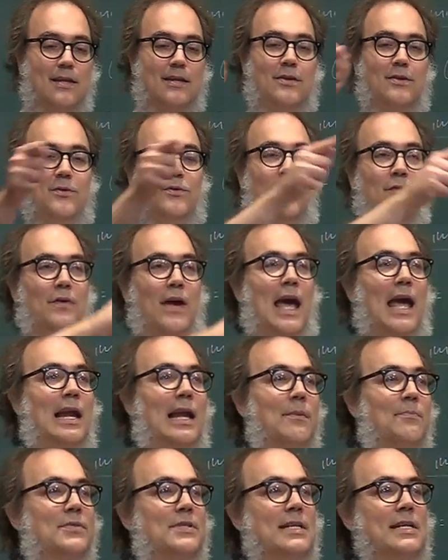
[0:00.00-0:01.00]
you have
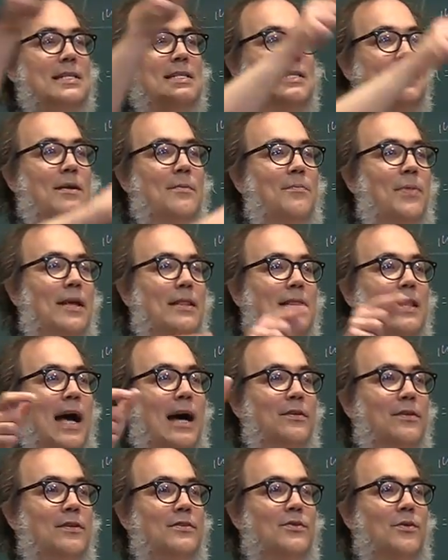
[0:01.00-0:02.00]
ellipses, but
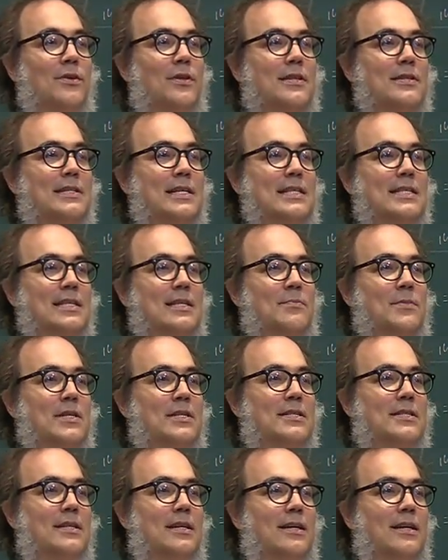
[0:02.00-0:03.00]
now the system
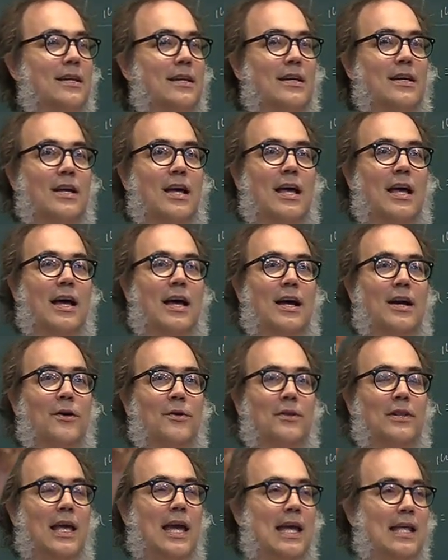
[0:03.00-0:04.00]
is
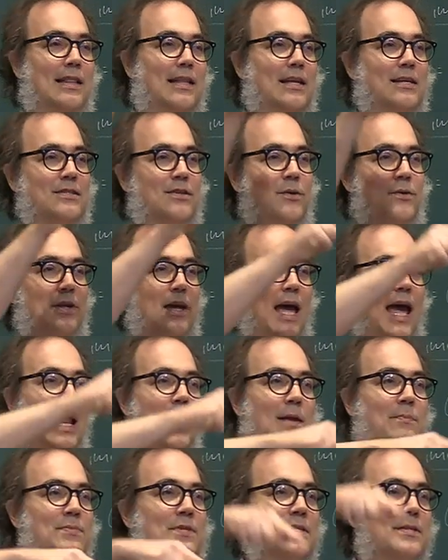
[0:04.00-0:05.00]
rotating, so the
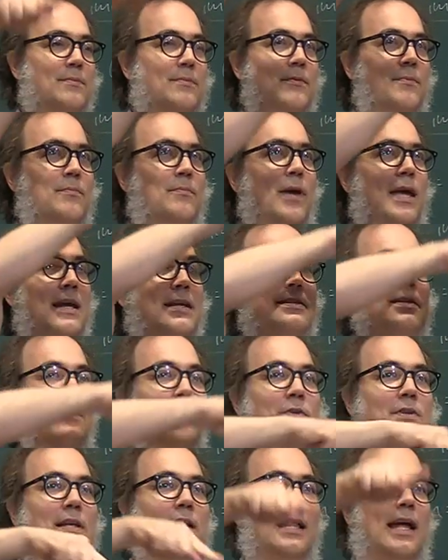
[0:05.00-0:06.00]
ellipse makes
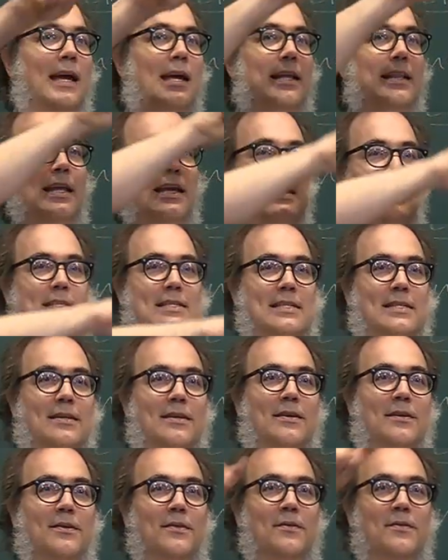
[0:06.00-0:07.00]
something like this.
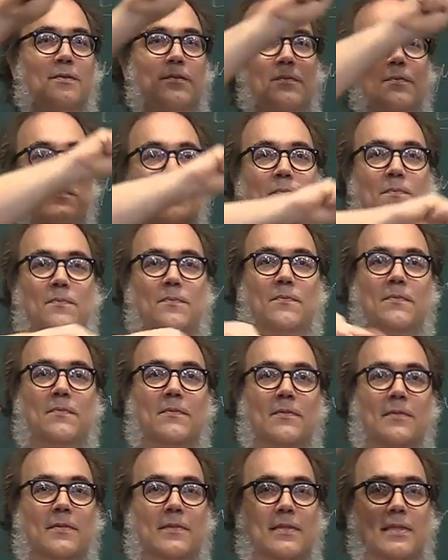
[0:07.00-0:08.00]

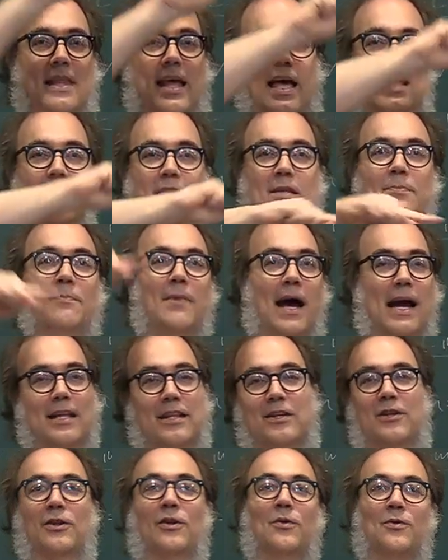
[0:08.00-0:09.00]
And it
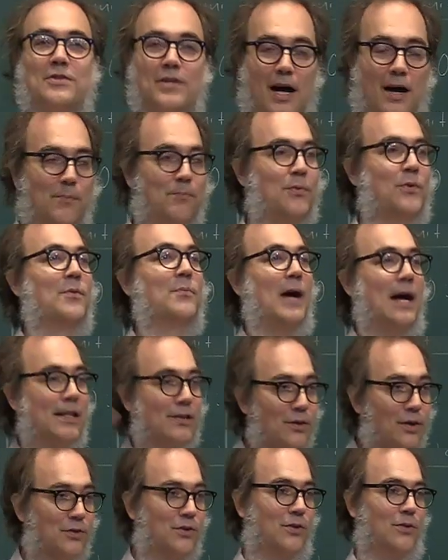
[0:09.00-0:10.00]
might close up or might
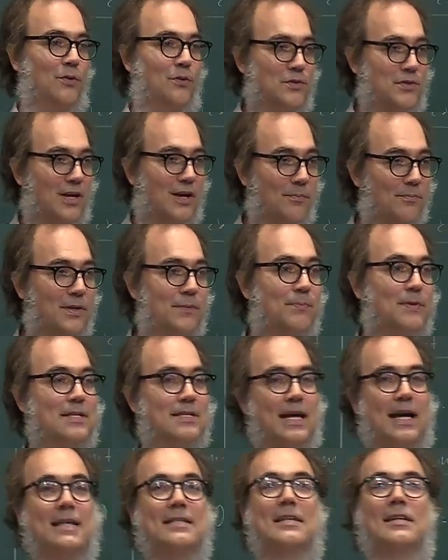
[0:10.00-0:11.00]
not close up. It
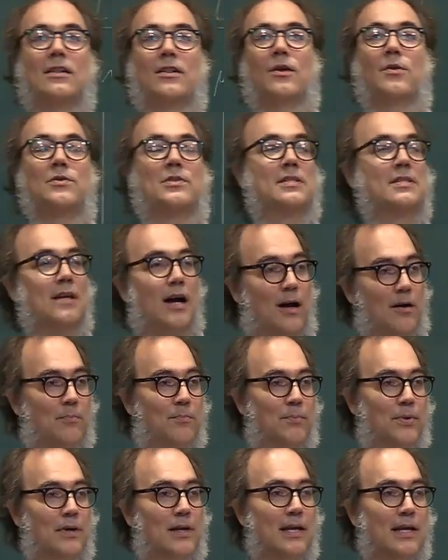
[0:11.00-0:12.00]
precisely closes
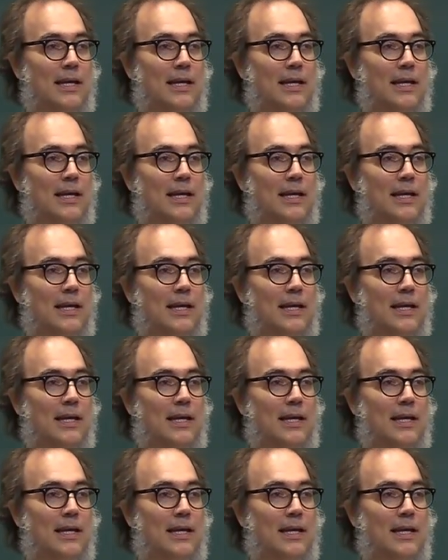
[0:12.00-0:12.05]
up